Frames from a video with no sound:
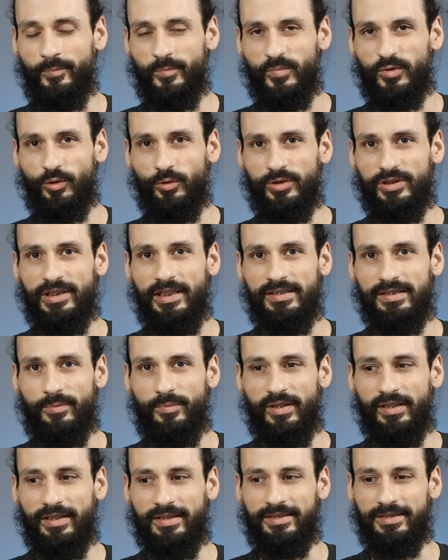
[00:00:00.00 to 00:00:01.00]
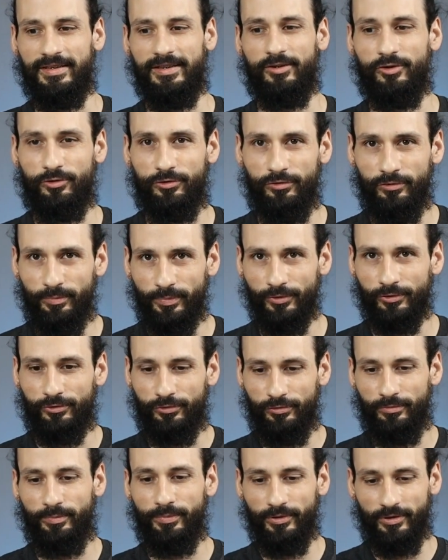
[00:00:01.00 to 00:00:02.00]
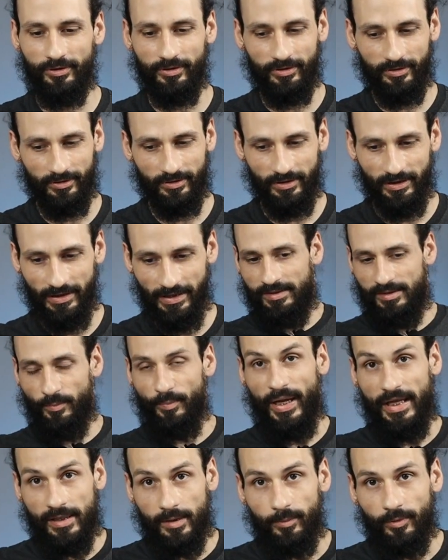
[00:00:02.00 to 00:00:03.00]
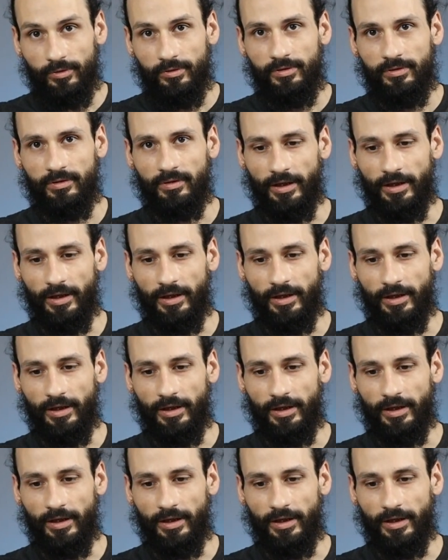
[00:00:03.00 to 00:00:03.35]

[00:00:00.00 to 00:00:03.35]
So it's not something that's like super dependable.